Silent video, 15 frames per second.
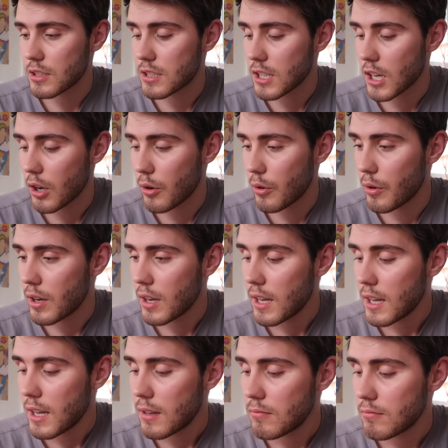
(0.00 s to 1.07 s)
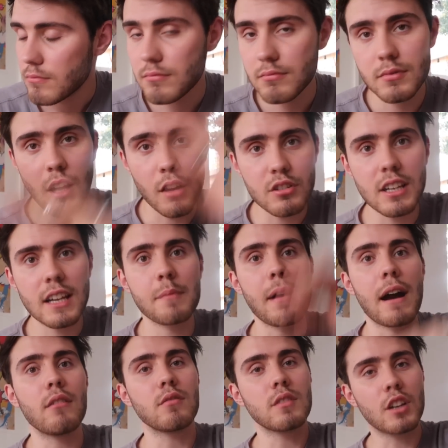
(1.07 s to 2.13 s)
So go check them
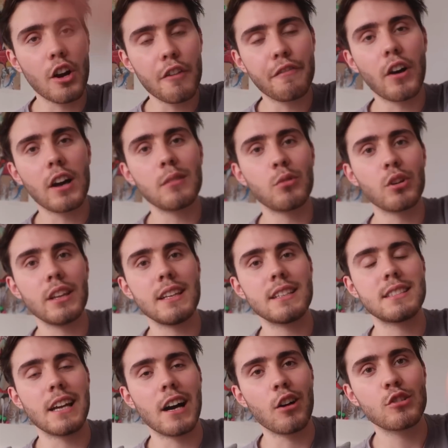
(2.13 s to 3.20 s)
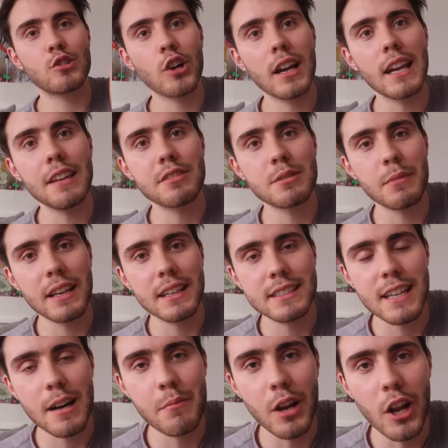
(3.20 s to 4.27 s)
out. Go find them on the internet. I'll try and leave some links
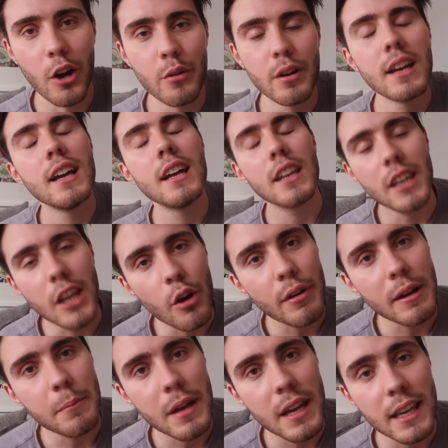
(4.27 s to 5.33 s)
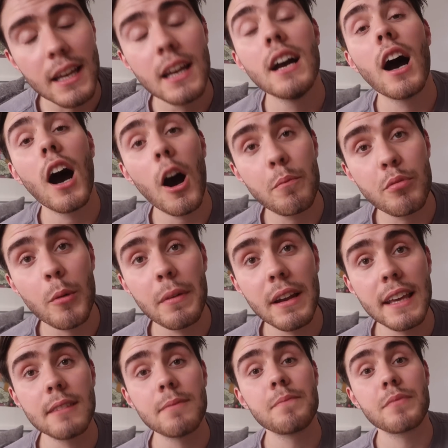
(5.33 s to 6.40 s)
down below. Knowing me, I'll
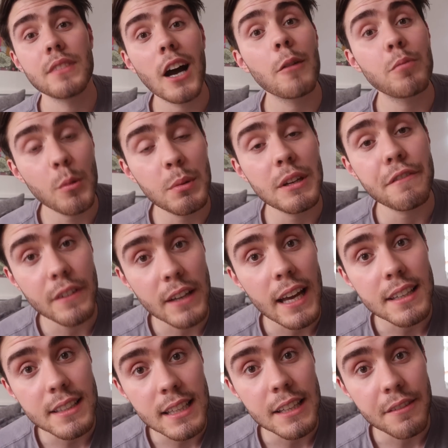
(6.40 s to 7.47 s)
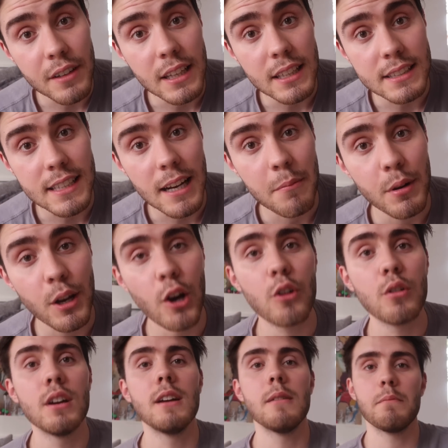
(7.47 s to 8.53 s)
probably forget to leave links down
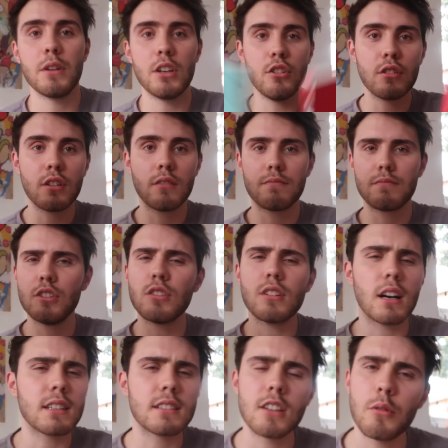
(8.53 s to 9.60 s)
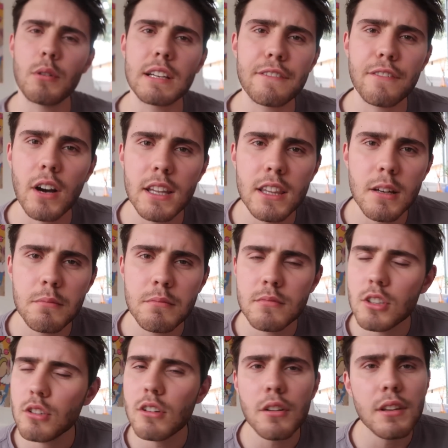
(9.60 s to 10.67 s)
below. But you guys know where to find them.
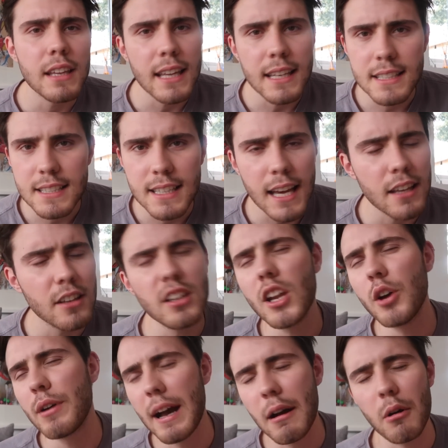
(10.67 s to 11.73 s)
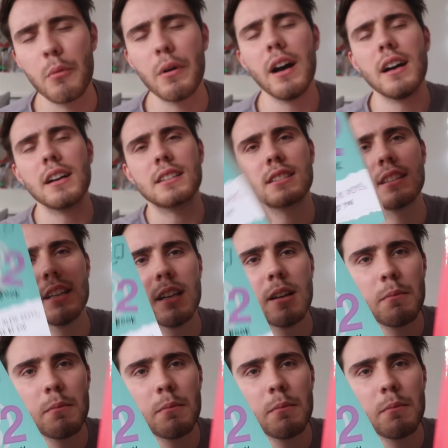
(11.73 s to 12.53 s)
You know the internet. You know how it works.